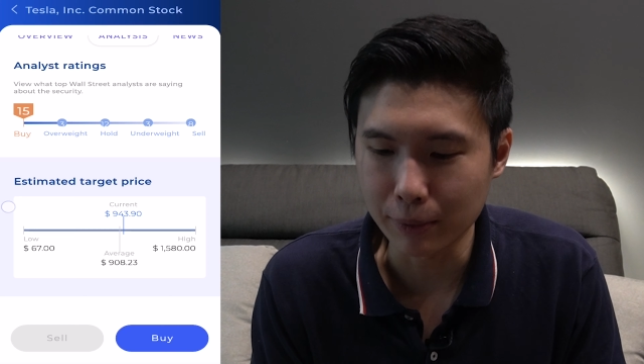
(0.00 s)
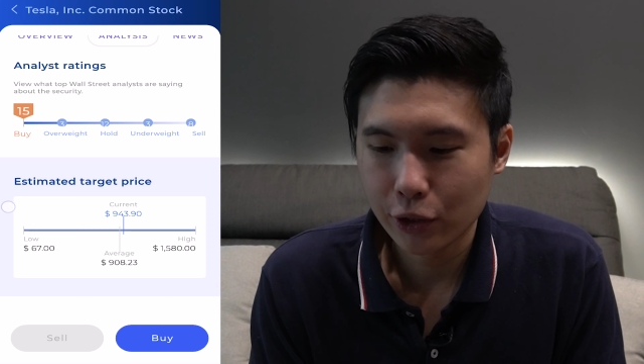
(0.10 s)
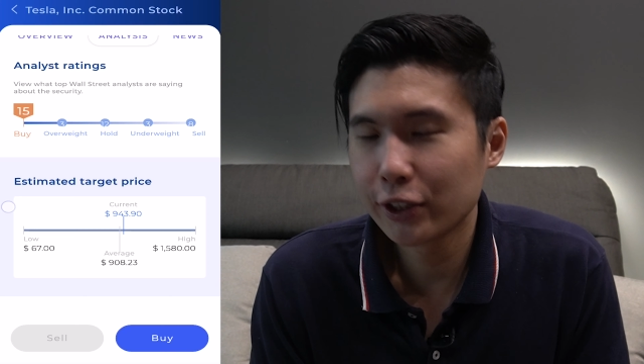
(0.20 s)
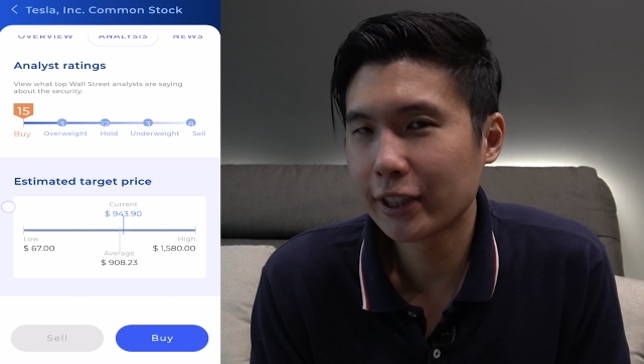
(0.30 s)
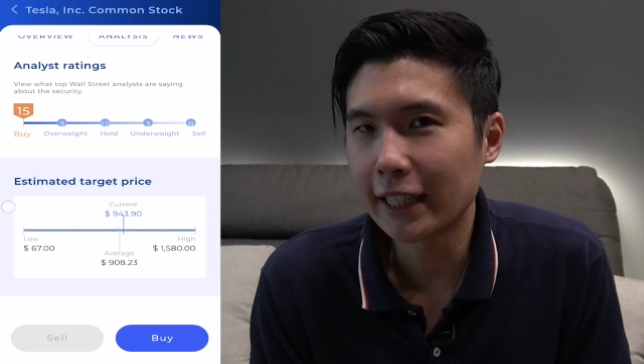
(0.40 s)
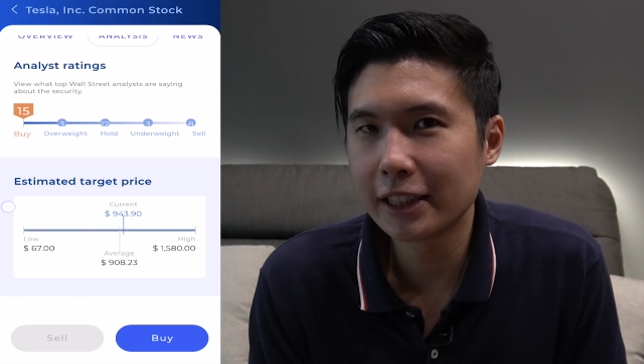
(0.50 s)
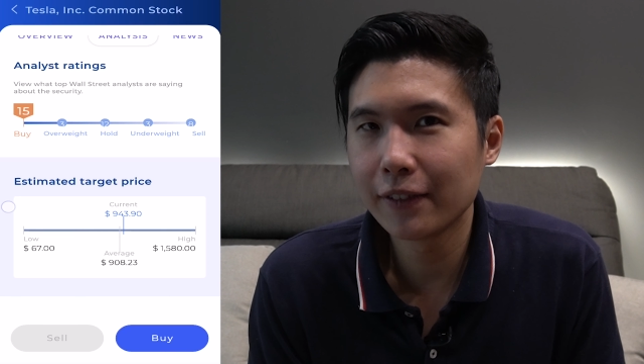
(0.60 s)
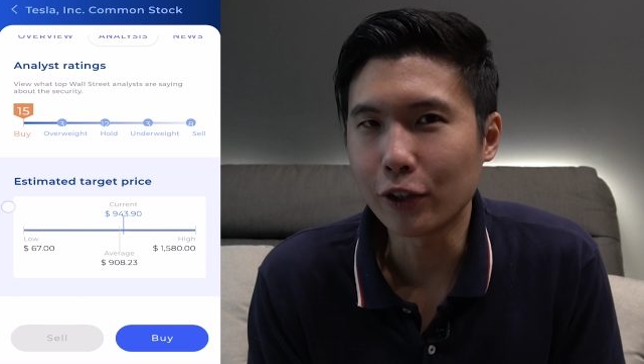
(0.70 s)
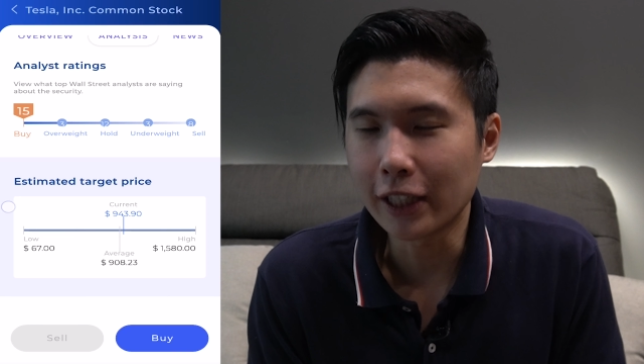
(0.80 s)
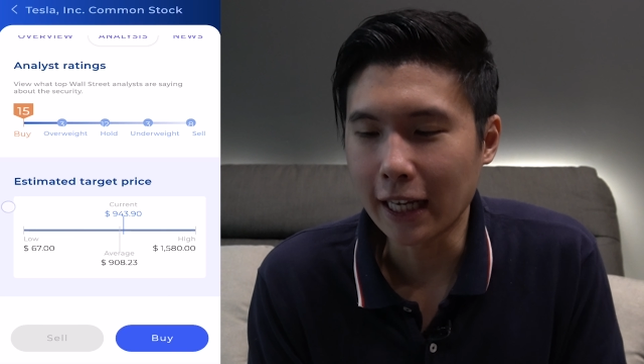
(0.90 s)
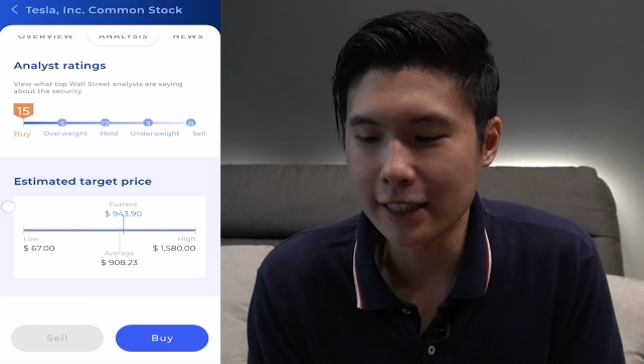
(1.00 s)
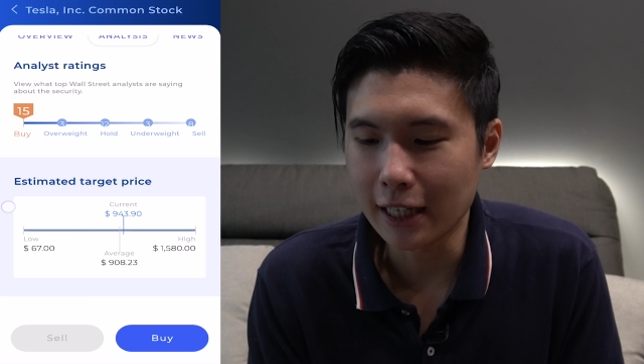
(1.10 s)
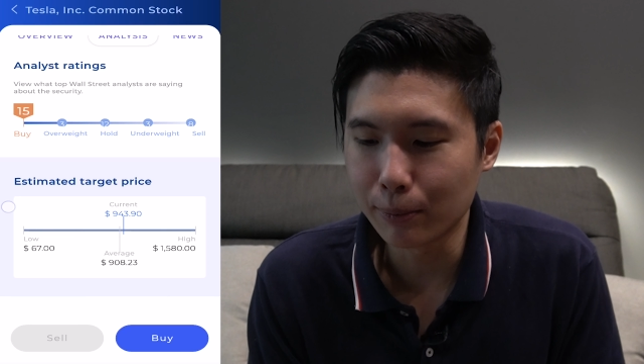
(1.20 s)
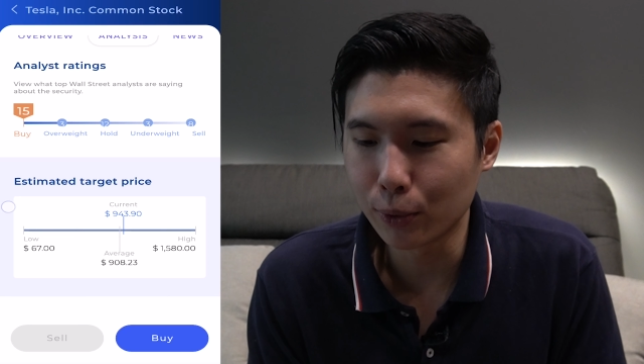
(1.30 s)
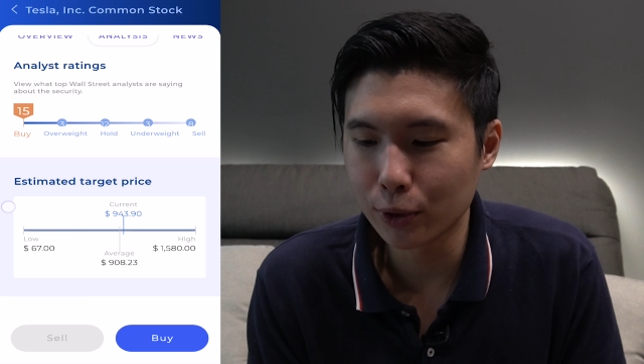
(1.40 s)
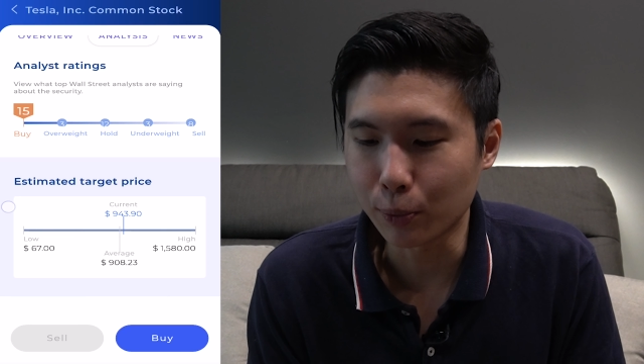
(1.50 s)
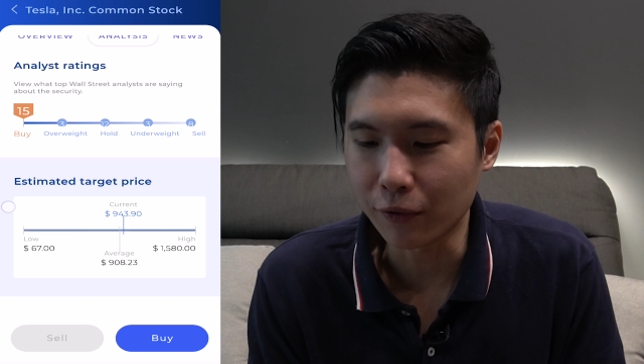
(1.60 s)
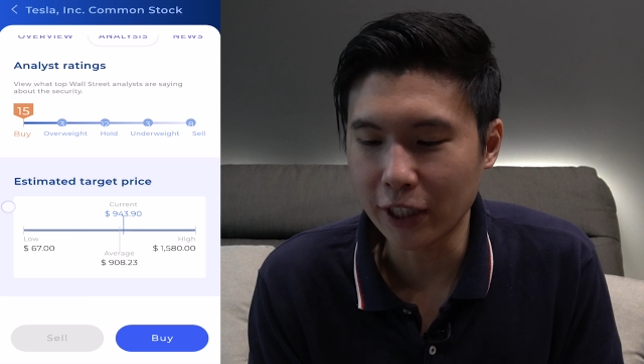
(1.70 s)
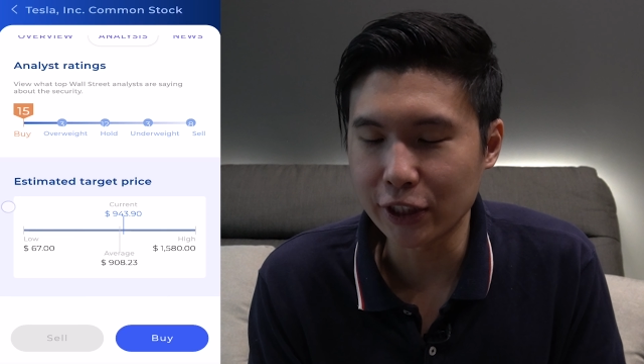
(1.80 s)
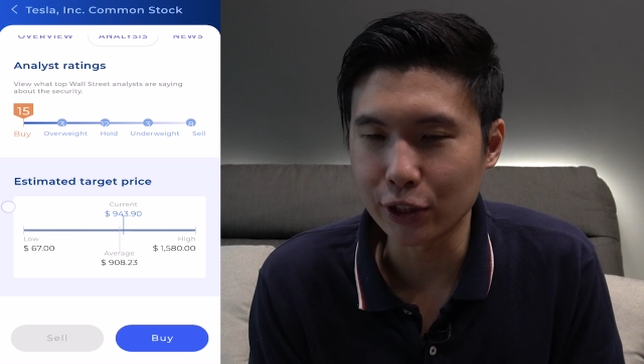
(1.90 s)
So as you can see, for Tesla, most
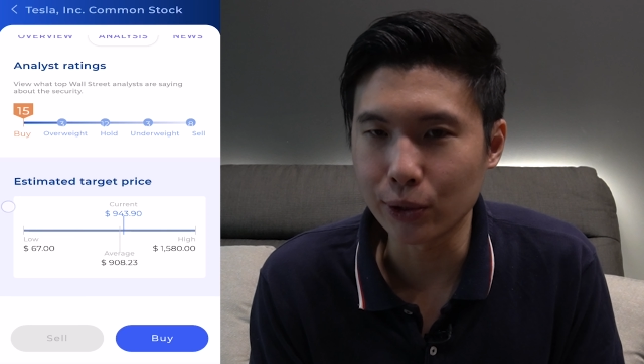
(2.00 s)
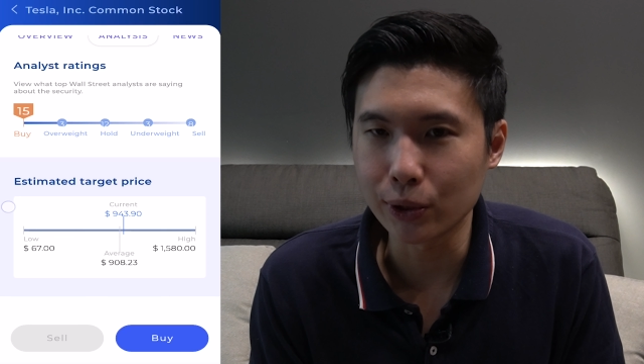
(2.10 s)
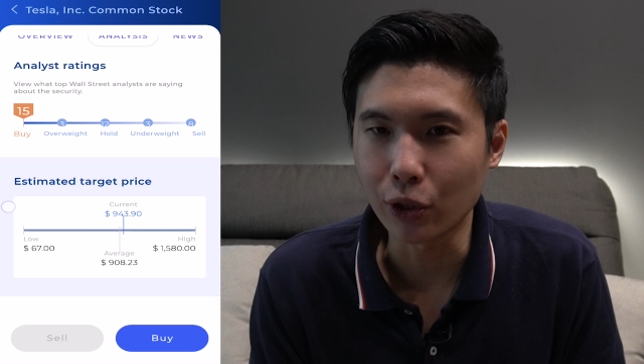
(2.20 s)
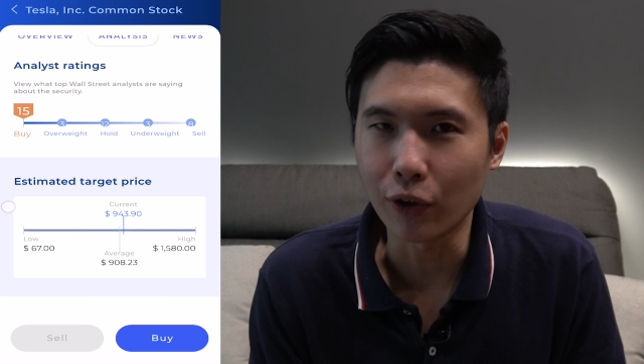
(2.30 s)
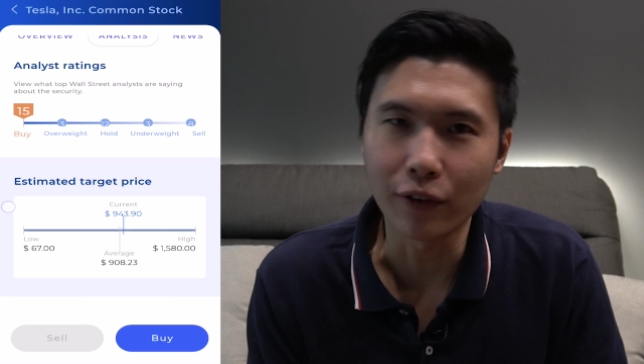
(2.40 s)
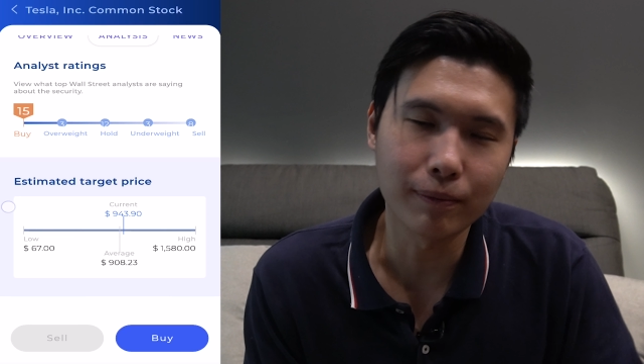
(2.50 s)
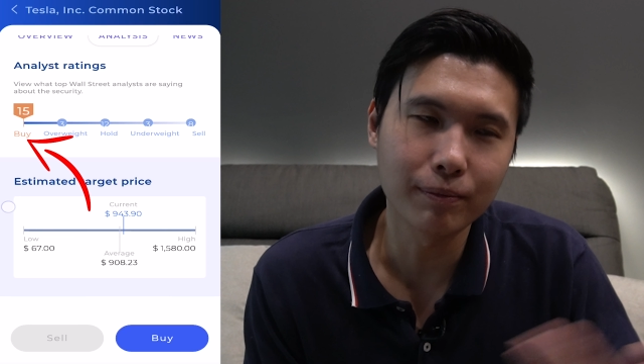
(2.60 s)
professionals or